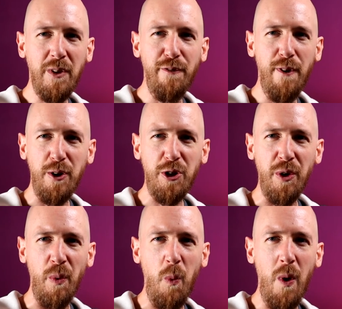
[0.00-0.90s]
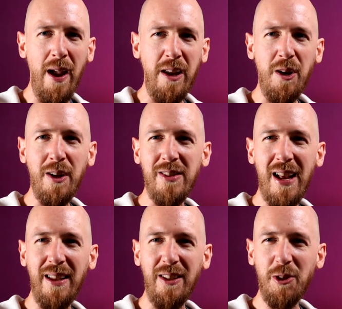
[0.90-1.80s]
function where you can
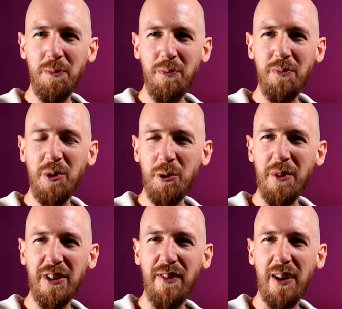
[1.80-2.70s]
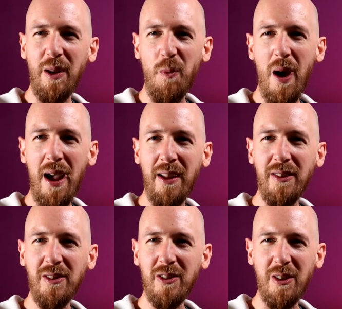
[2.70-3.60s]
tell it specifically where
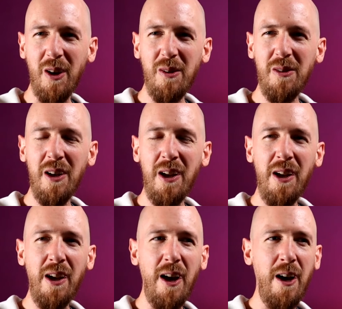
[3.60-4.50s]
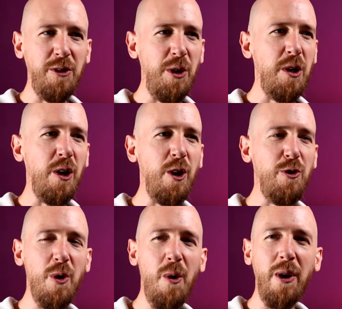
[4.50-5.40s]
to go. So you can
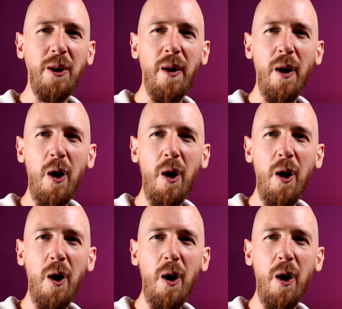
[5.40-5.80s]
control it going